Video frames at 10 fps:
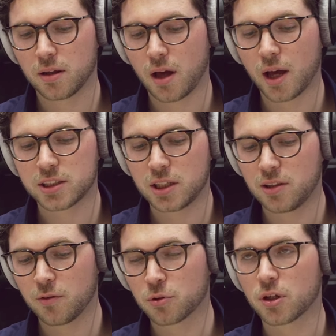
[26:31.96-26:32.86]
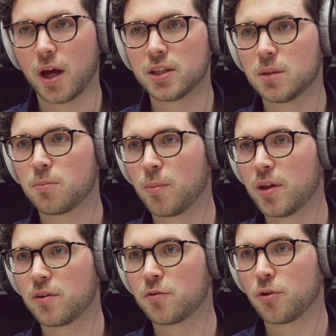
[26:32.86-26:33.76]
I see different clients
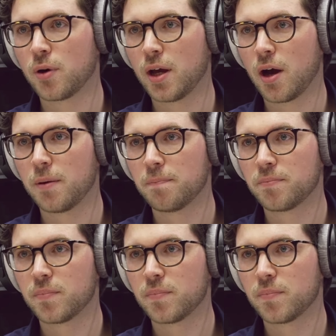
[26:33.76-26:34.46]
implementing for AI